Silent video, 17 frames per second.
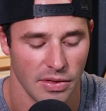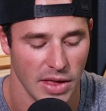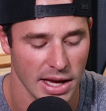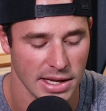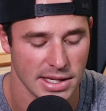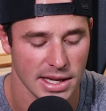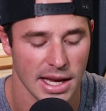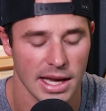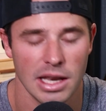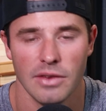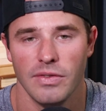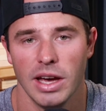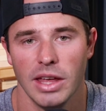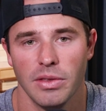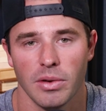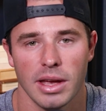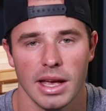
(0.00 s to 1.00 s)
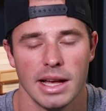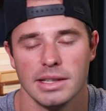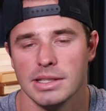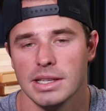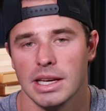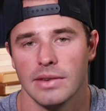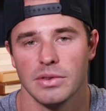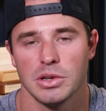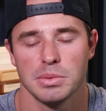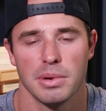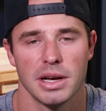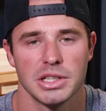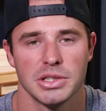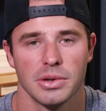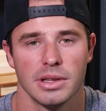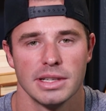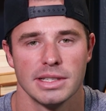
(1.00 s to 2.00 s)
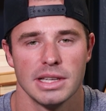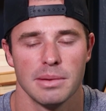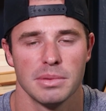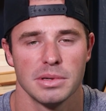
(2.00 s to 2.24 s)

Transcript: Thanks again to Faithful Counseling for sponsoring this